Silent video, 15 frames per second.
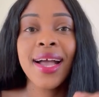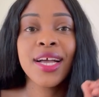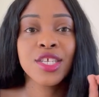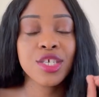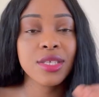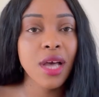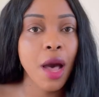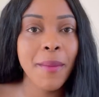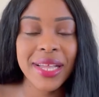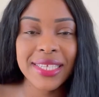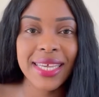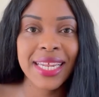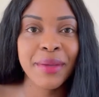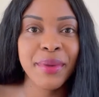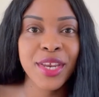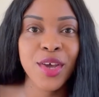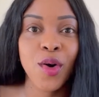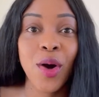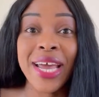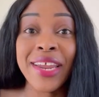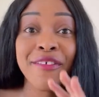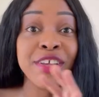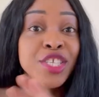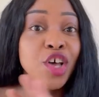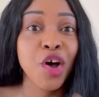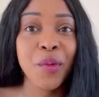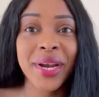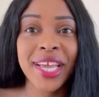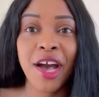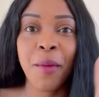Just comment and let me know. And if it's
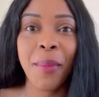already up,